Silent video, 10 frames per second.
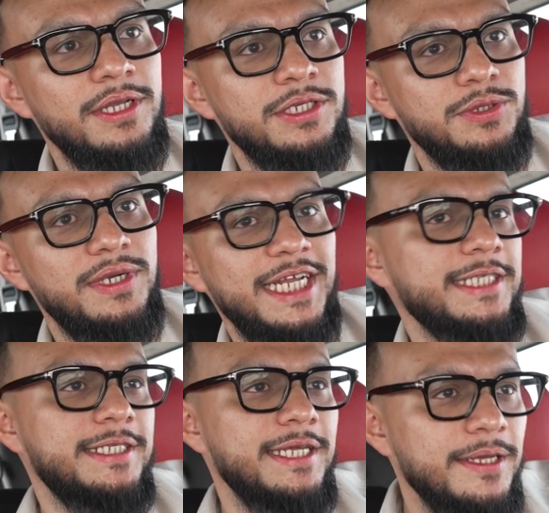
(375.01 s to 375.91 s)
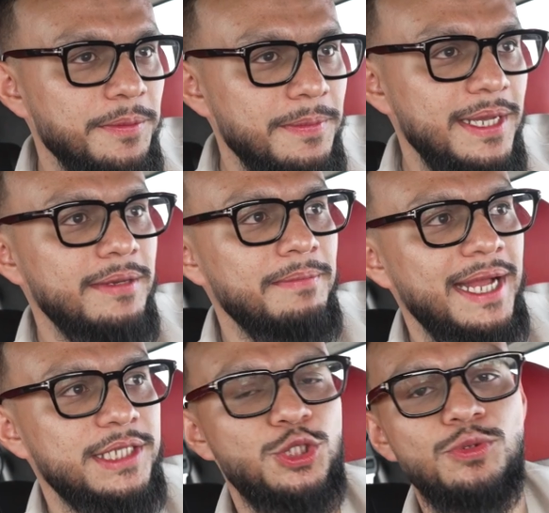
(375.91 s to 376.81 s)
So we're exiting in
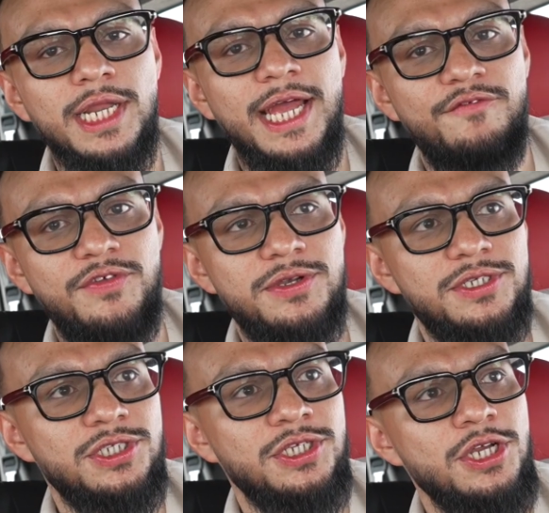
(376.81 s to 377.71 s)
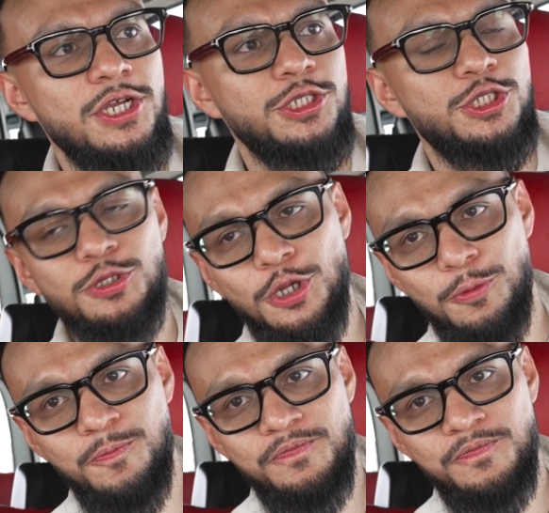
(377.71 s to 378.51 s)
max 2.5 years. So no.